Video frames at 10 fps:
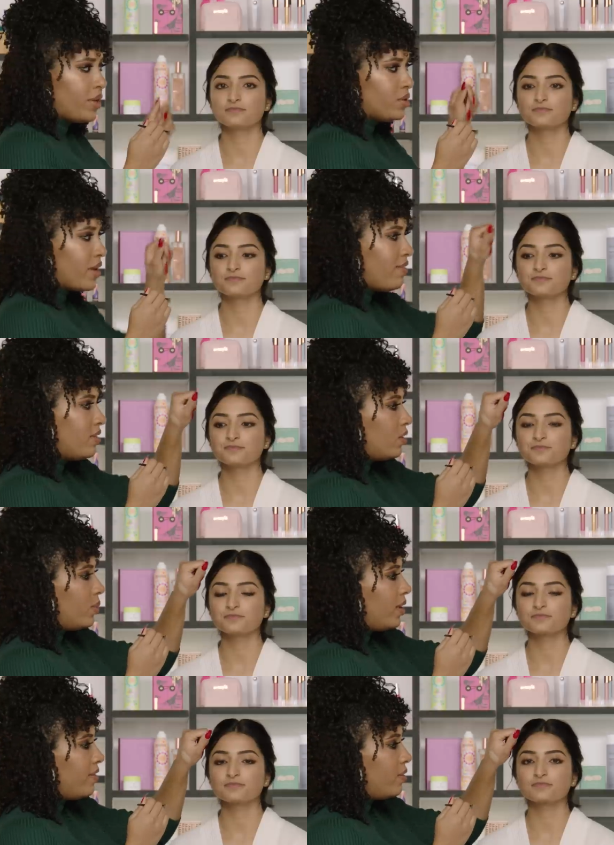Speaker 1: Okay, so I have a little
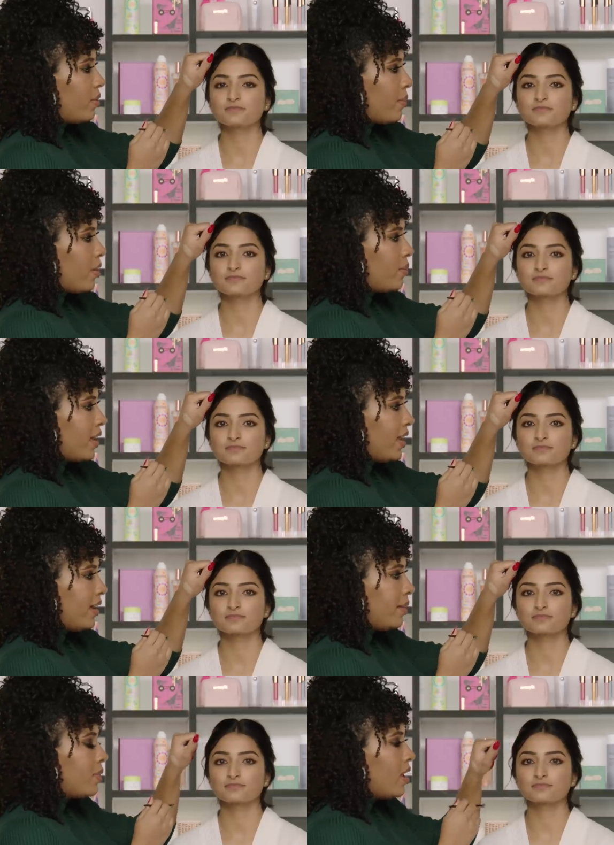bit of the primer on my hand.